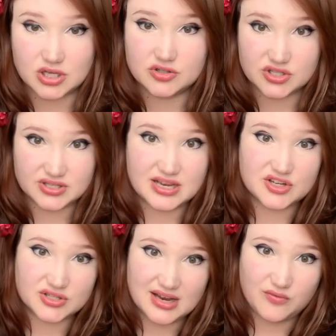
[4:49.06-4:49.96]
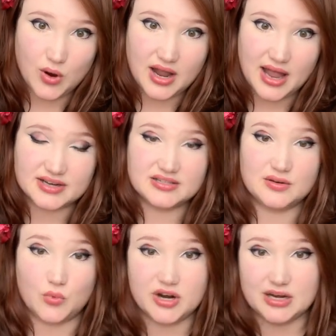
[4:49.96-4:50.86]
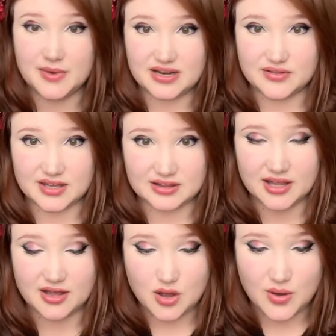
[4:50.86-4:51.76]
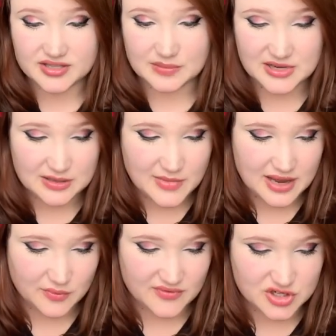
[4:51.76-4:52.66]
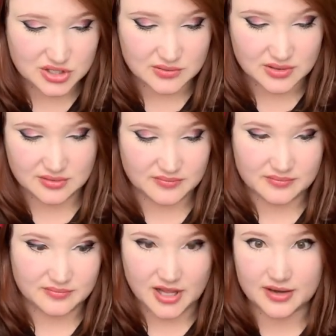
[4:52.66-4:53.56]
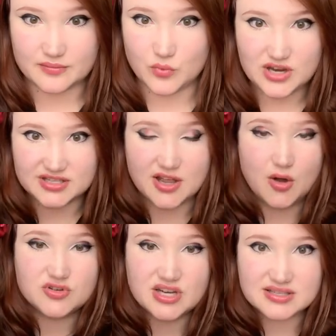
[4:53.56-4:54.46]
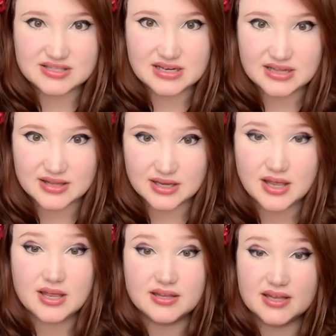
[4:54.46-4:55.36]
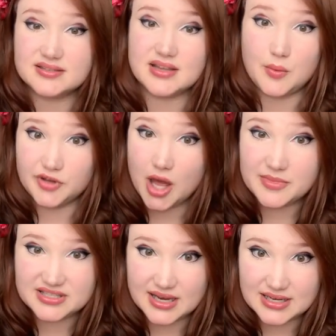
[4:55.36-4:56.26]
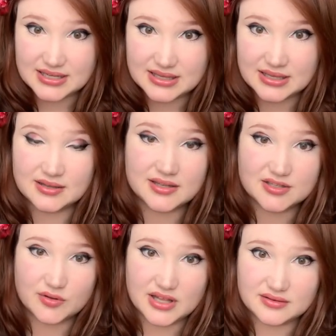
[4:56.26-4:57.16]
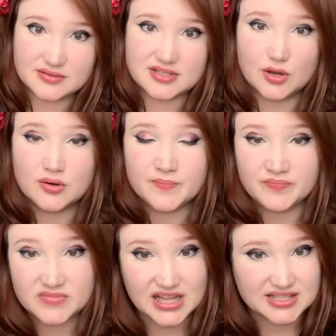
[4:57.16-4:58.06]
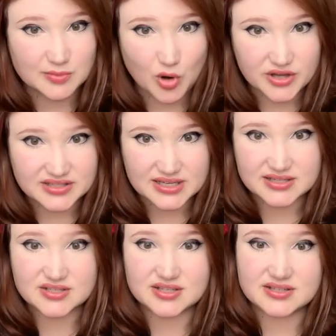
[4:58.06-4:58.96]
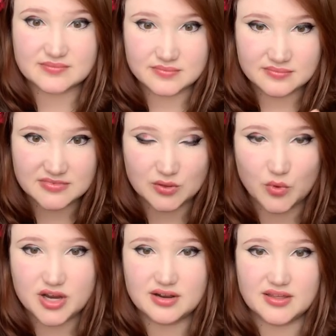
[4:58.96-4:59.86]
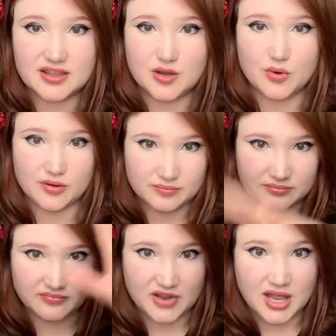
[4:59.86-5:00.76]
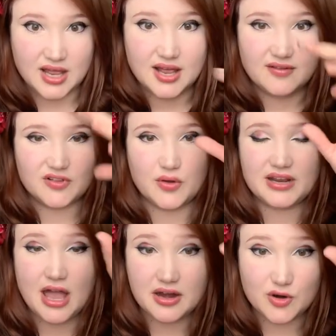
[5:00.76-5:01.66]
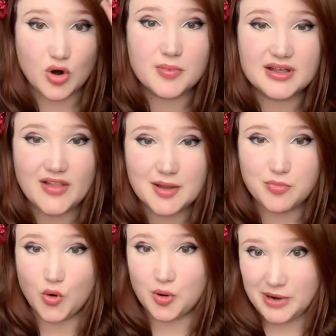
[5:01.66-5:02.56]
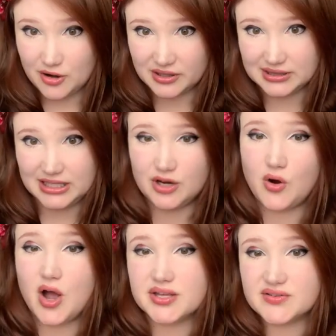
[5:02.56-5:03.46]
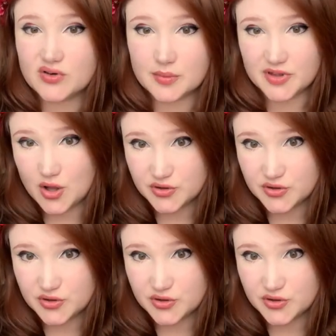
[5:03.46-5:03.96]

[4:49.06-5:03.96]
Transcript: Just FYI. I just didn't want anybody thinking like, oh, I submitted my revision like weeks ago and she hasn't said anything. Yes, I will not be saying anything until then. So that's the process. Just didn't want you to think you were floating out in orbit like poor Marilyn Lee Cross from The Cold